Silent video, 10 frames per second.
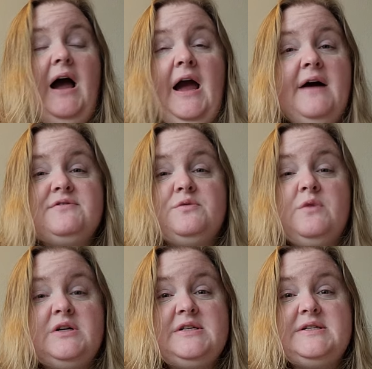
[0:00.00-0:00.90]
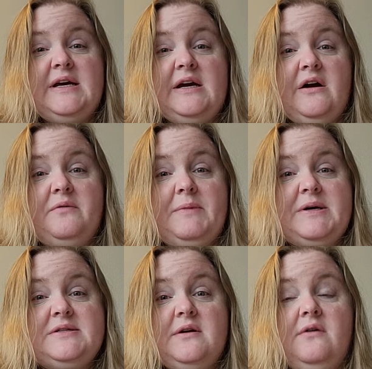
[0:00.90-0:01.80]
I have to want to take care of
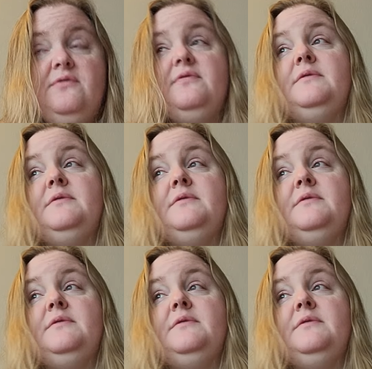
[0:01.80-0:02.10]
myself.